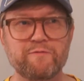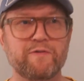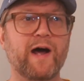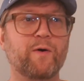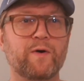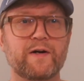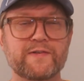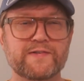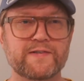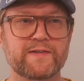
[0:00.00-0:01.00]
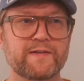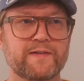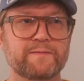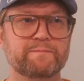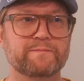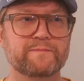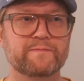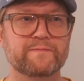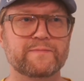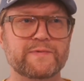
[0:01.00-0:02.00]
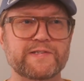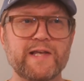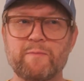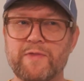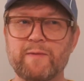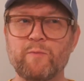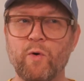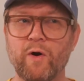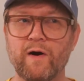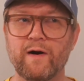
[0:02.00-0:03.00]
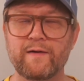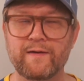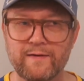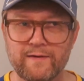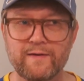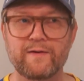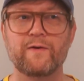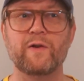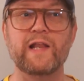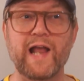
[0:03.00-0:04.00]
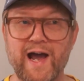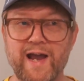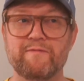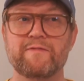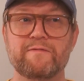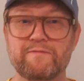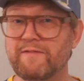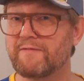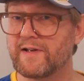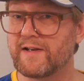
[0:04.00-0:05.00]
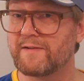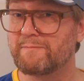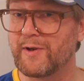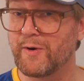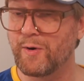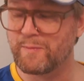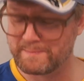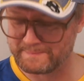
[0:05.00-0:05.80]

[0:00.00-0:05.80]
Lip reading: flowers, something more alive, vivid, you know.